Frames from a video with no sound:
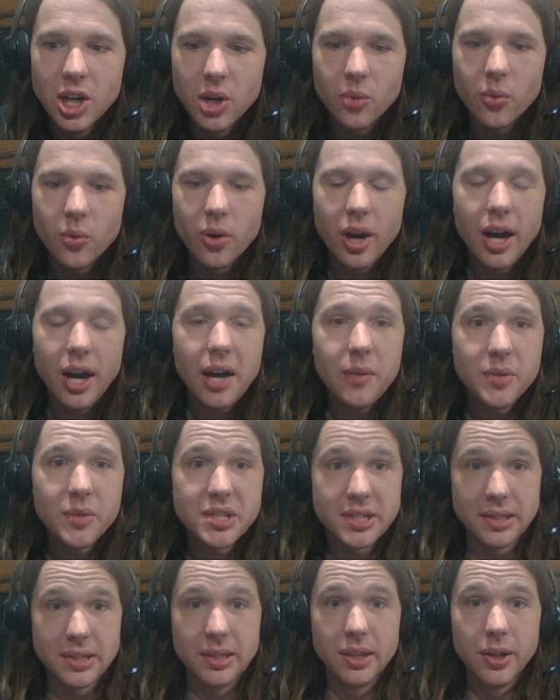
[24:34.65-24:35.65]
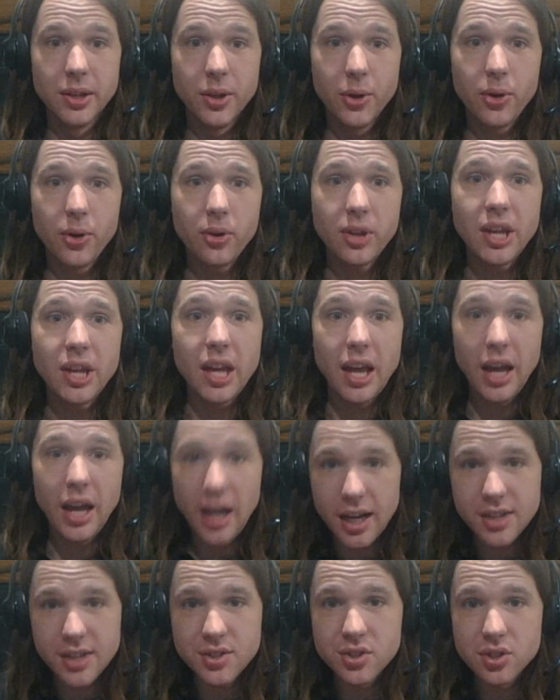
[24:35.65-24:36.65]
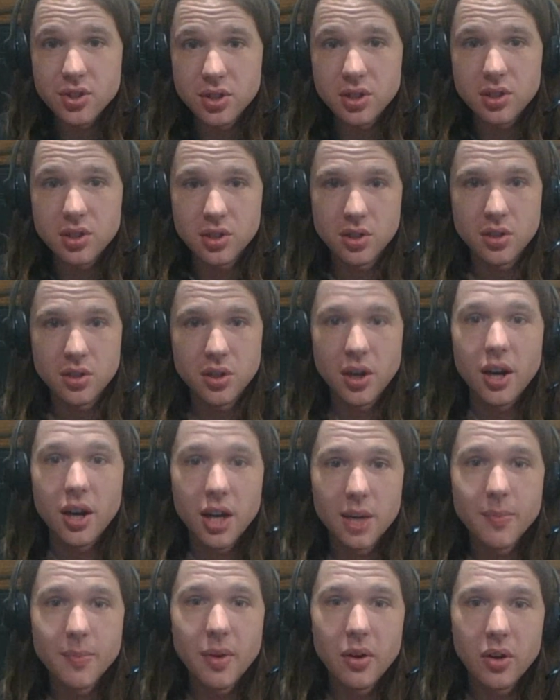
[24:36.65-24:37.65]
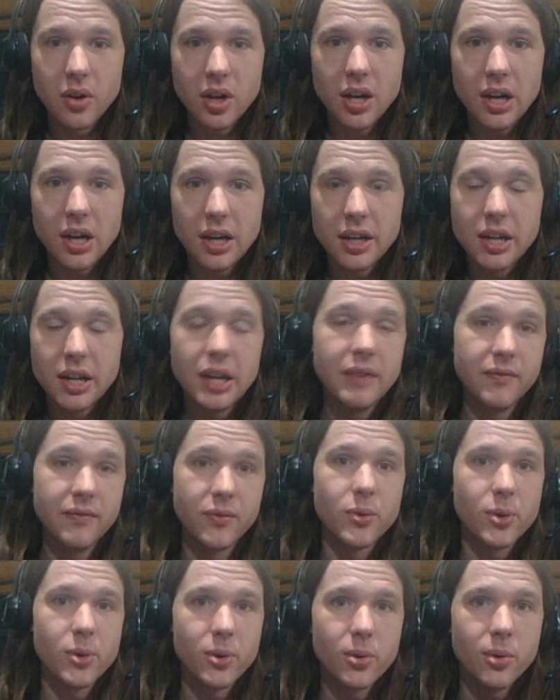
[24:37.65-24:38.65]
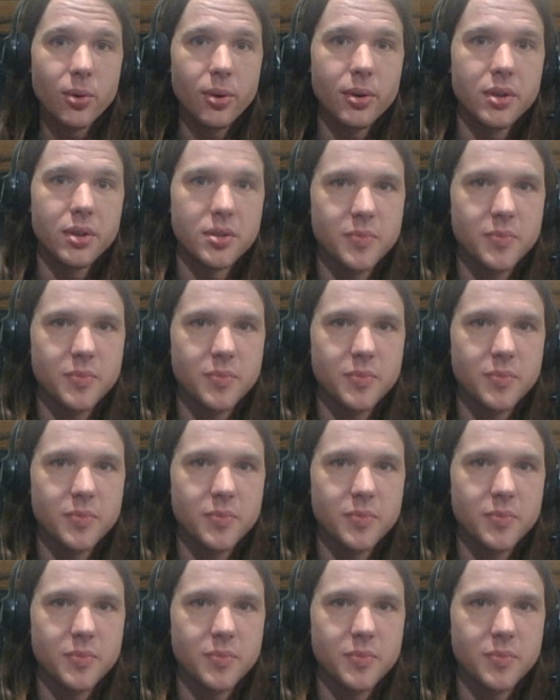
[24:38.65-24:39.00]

where I was literally asked to talk about God and Four Corners,